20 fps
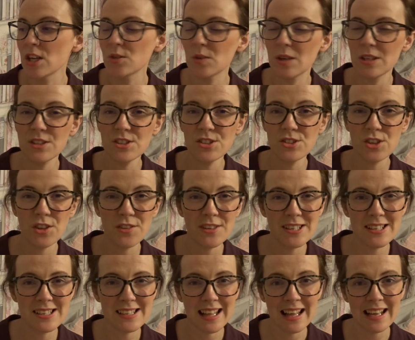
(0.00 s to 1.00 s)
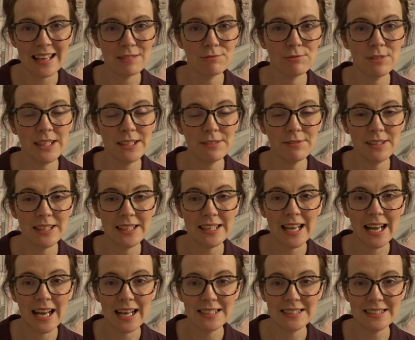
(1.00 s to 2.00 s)
So I just thought this is like really, really
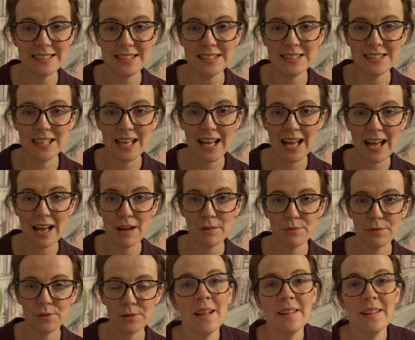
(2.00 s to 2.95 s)
handy to have.